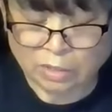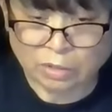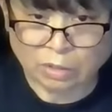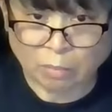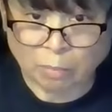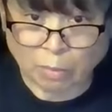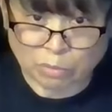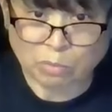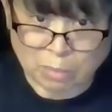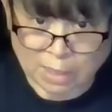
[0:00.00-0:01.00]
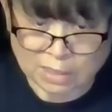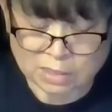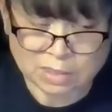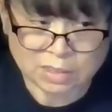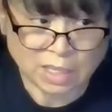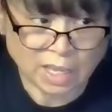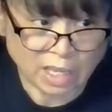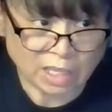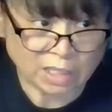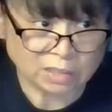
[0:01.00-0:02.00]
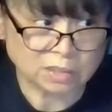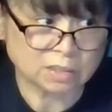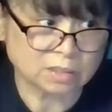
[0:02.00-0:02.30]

they're both mixed. And